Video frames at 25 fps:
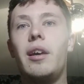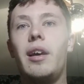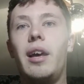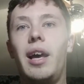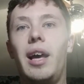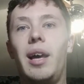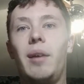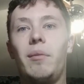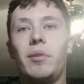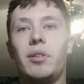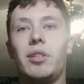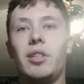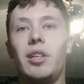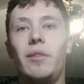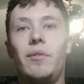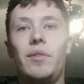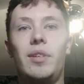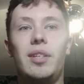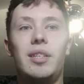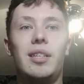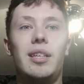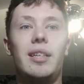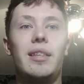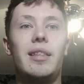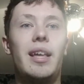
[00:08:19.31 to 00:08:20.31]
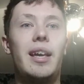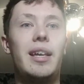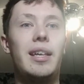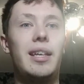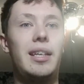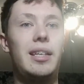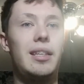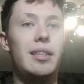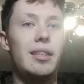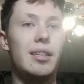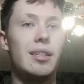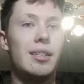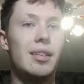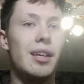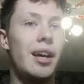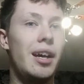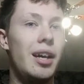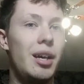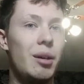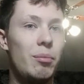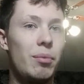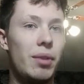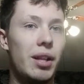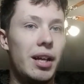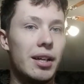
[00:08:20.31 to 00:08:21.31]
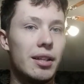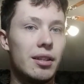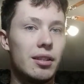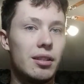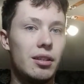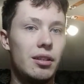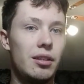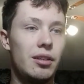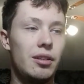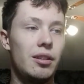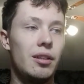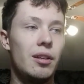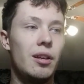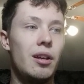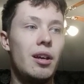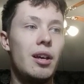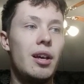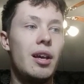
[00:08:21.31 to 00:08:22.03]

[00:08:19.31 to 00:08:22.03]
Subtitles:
because obviously they eat the cytoplankton,